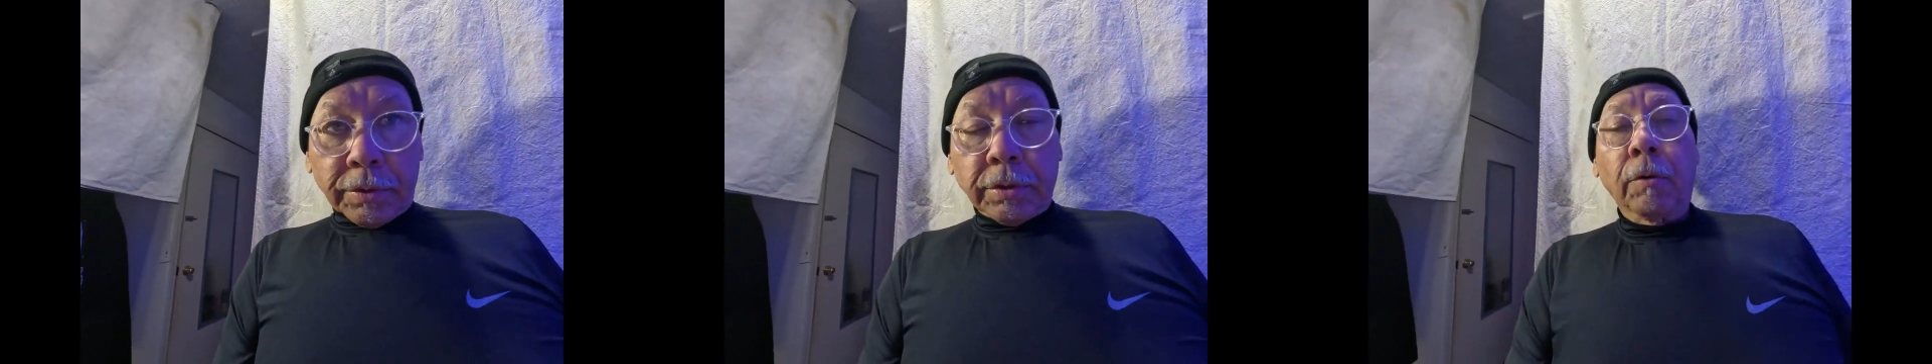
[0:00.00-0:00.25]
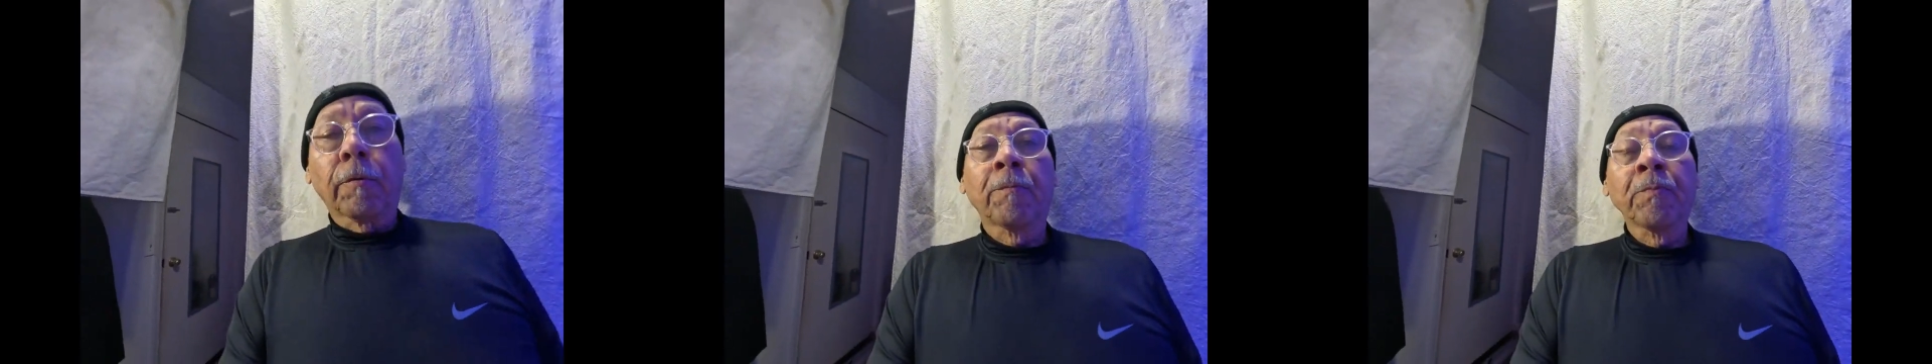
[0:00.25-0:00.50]

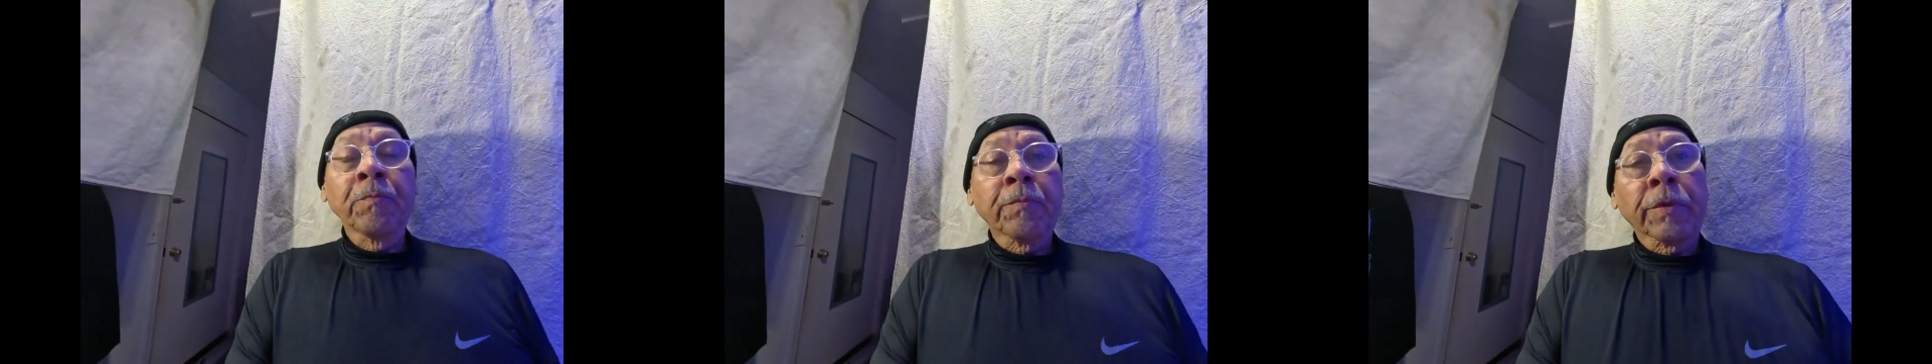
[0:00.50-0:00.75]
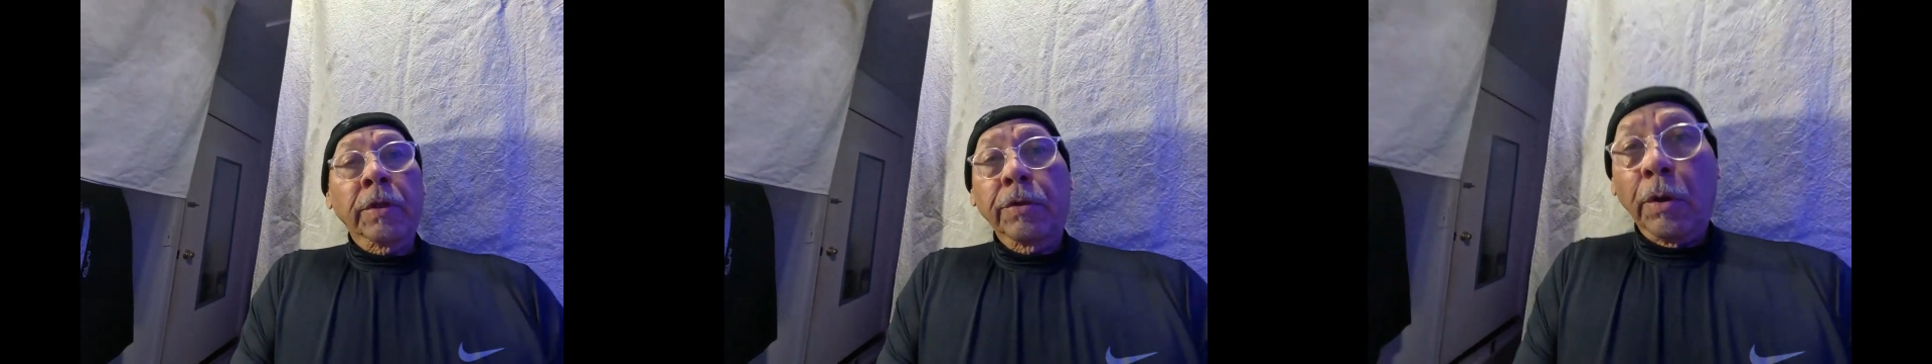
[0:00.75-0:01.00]
So
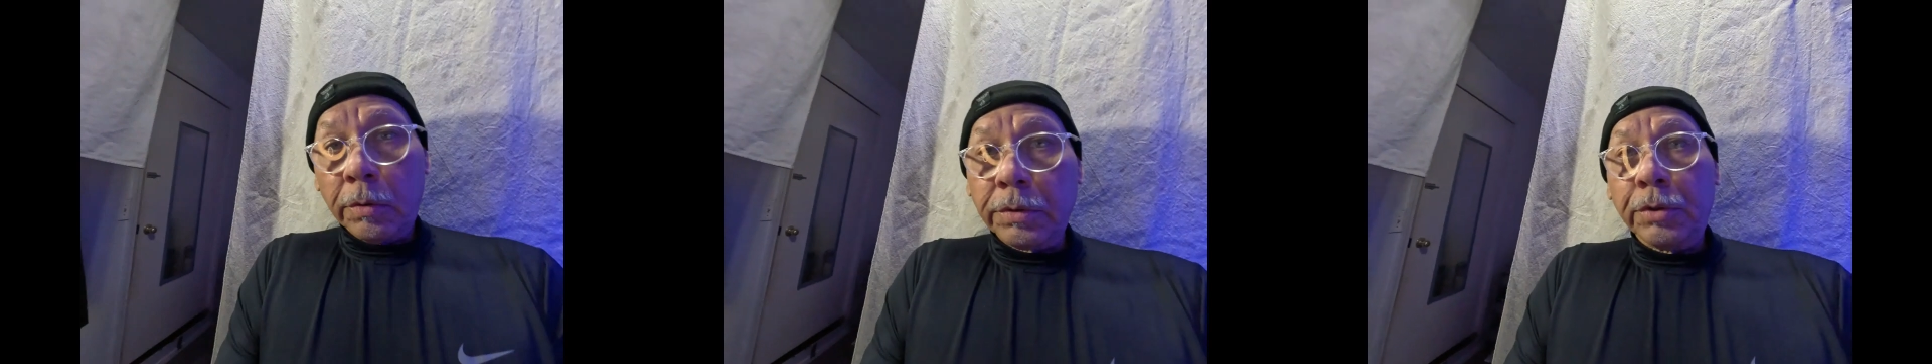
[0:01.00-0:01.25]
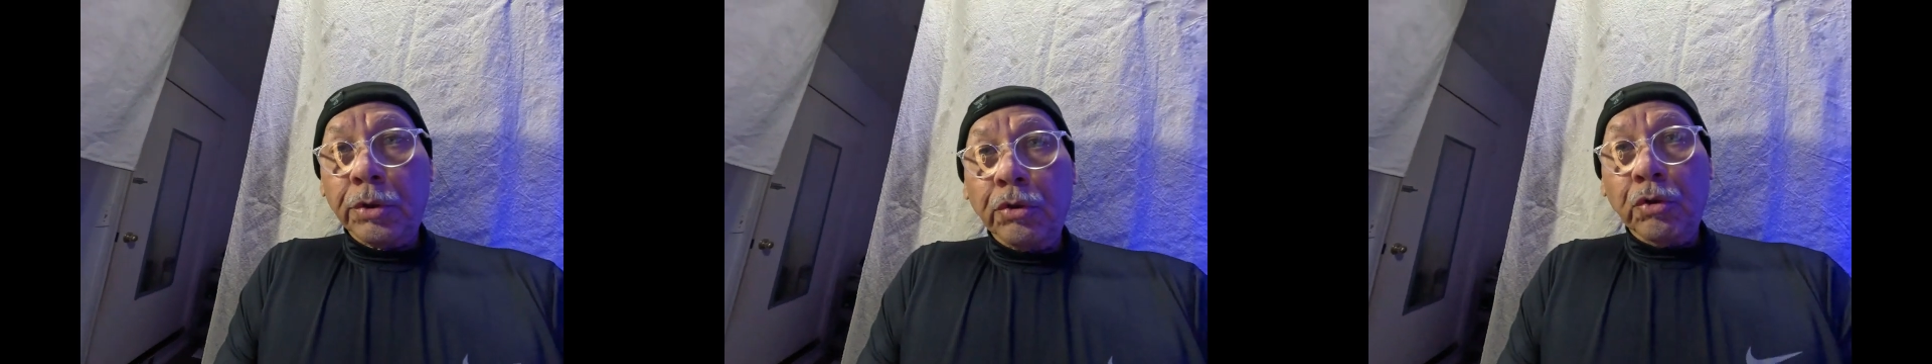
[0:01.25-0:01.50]
those
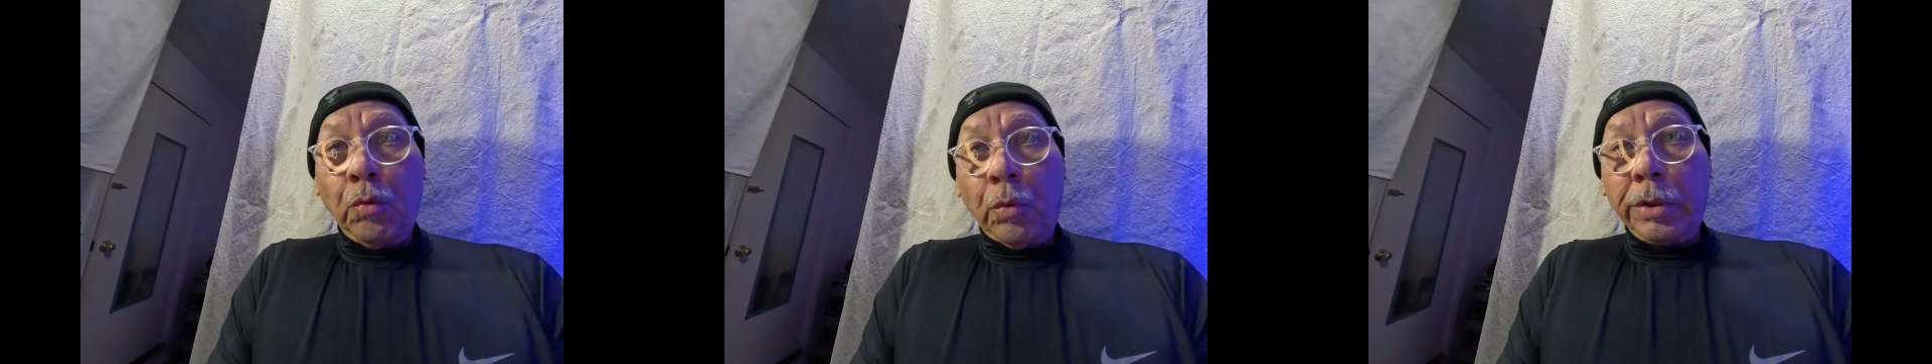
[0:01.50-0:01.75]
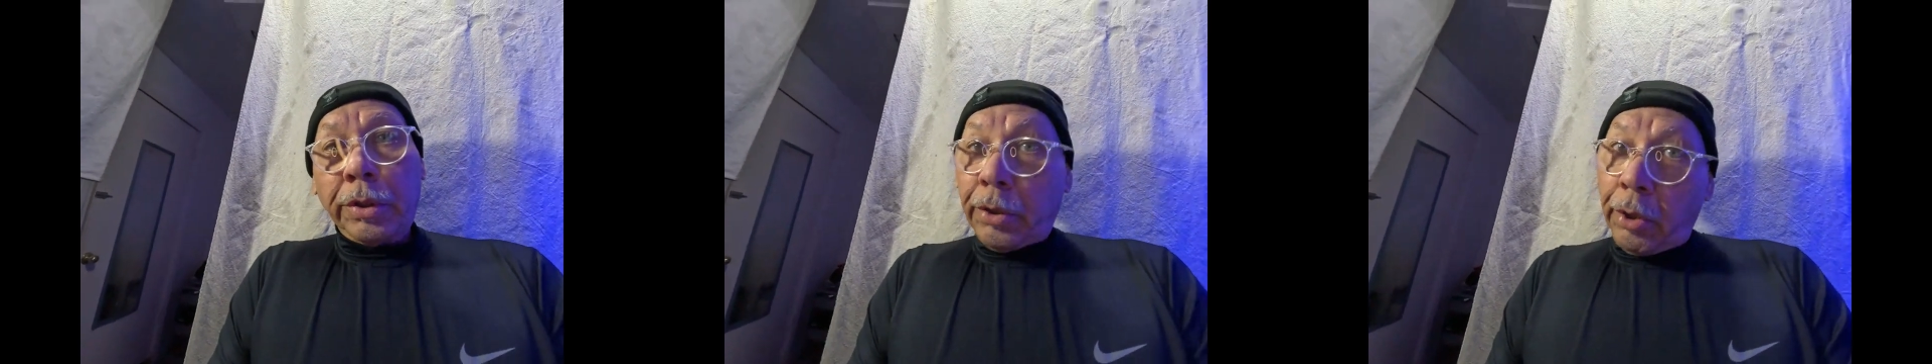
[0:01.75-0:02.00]
of you who
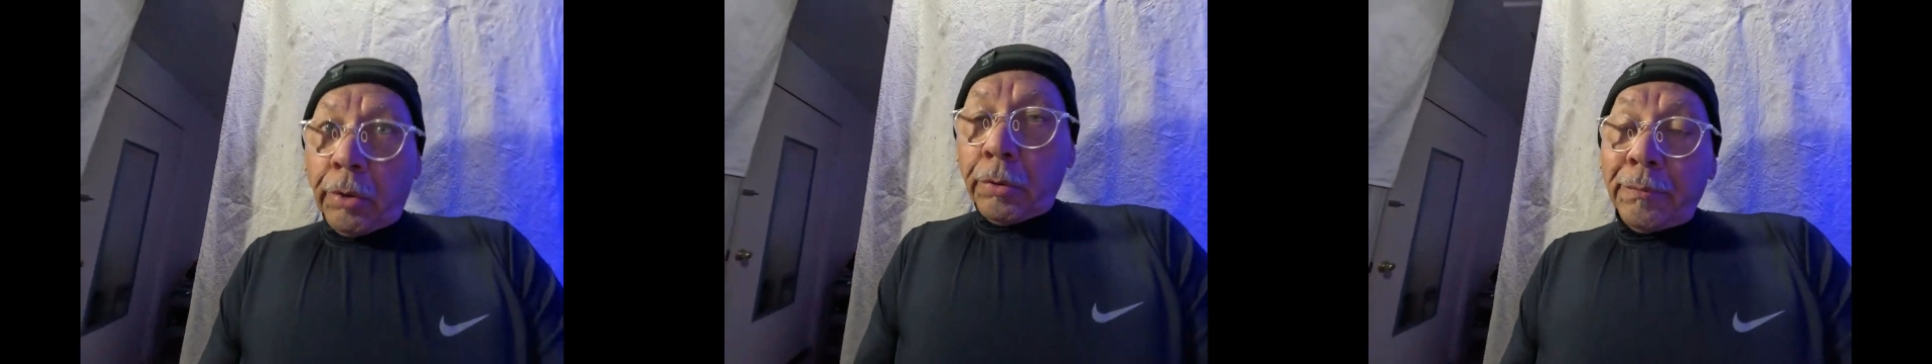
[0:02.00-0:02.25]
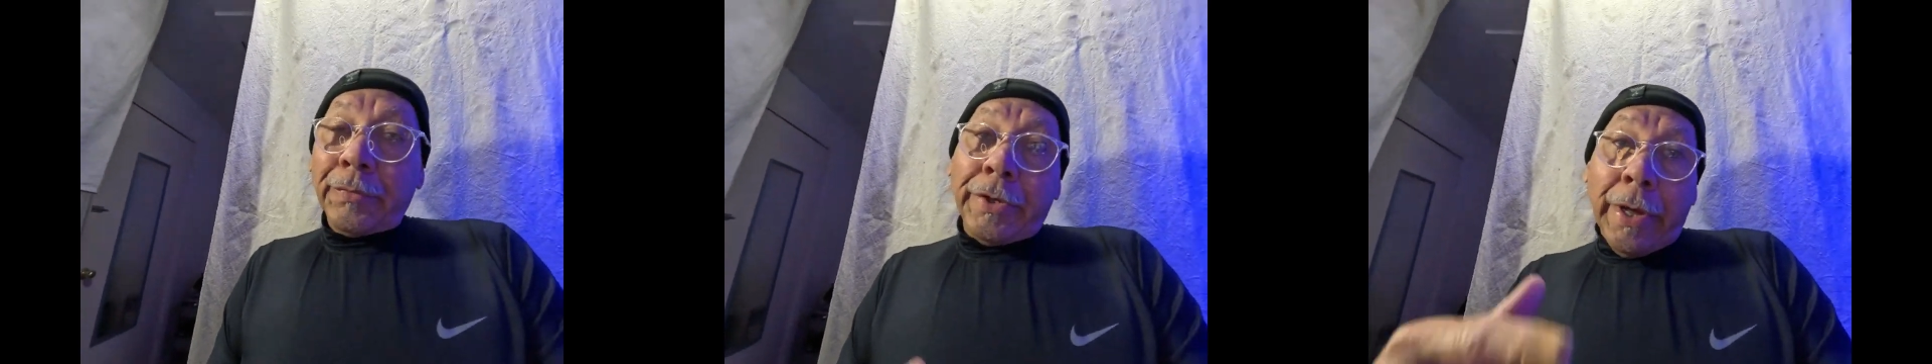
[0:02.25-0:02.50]
want to
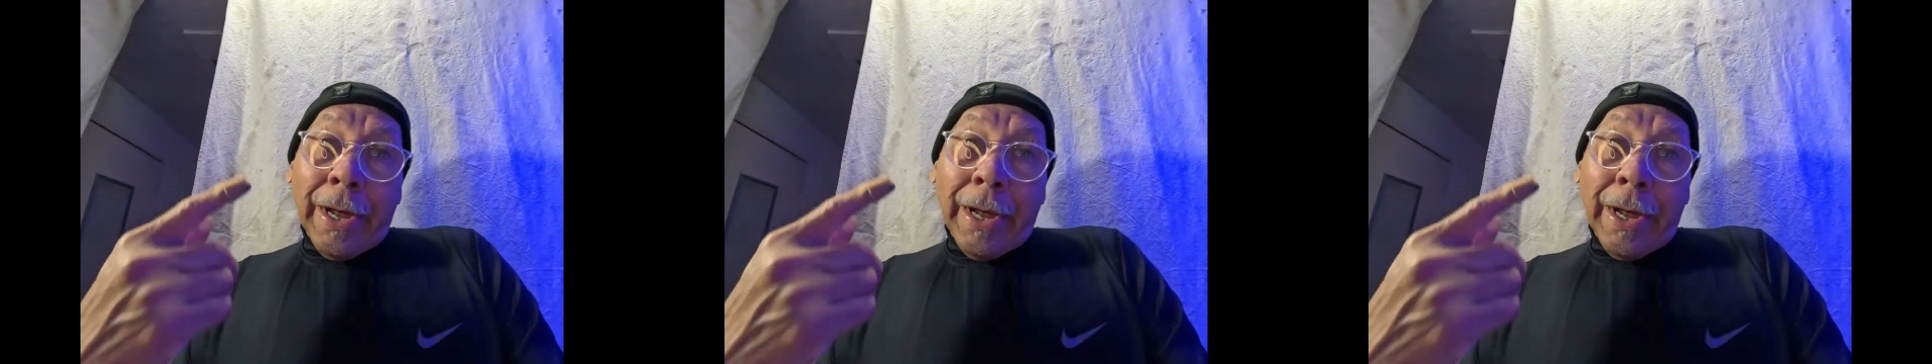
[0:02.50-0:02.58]
know,